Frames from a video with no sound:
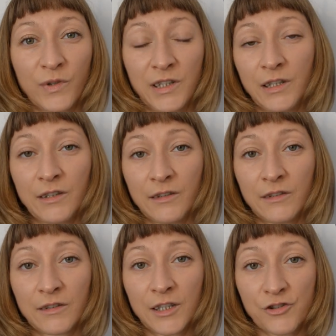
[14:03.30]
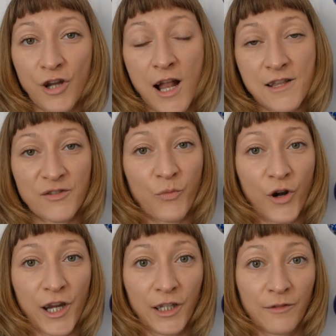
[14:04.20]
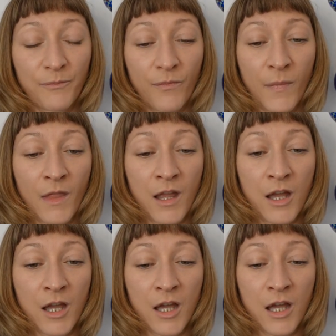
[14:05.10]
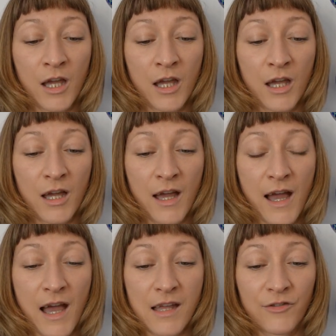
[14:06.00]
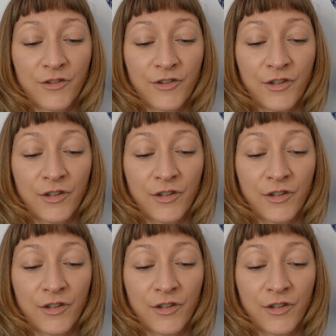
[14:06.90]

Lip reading: within the child's brain. And